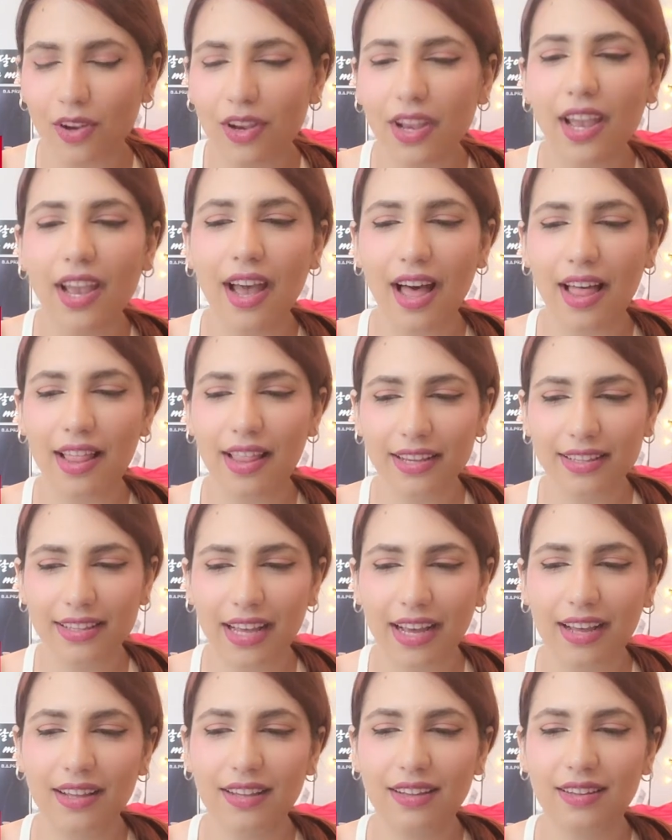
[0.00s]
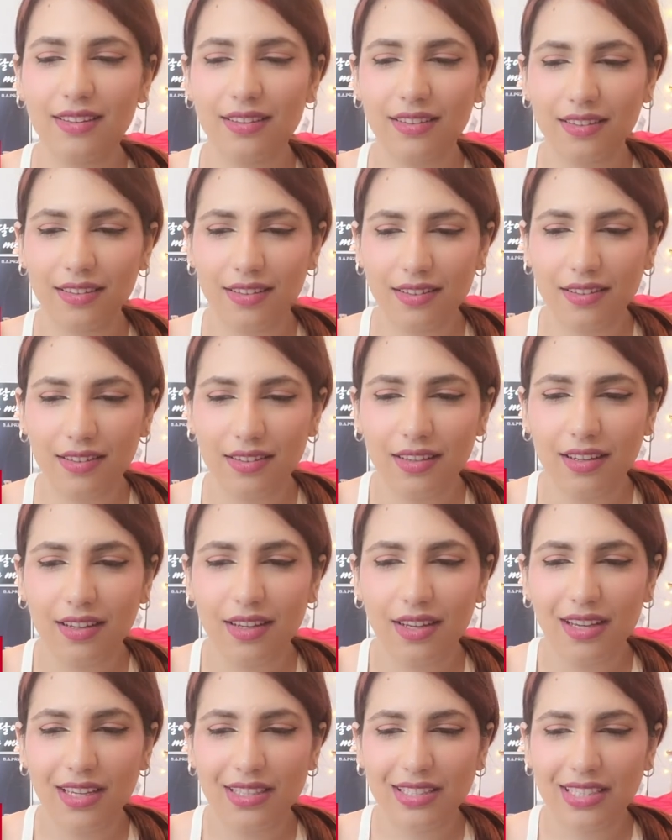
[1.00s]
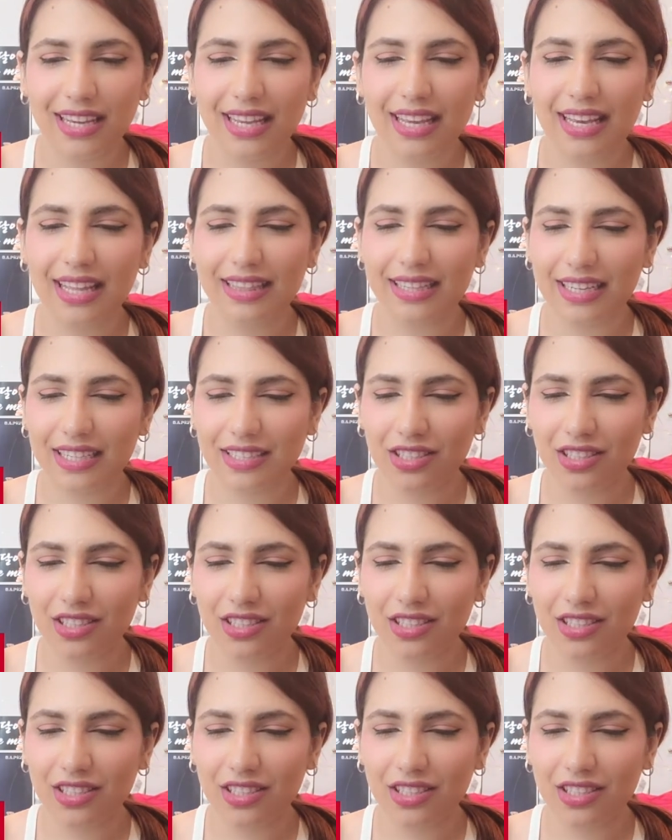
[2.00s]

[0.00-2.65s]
I like that. Like electric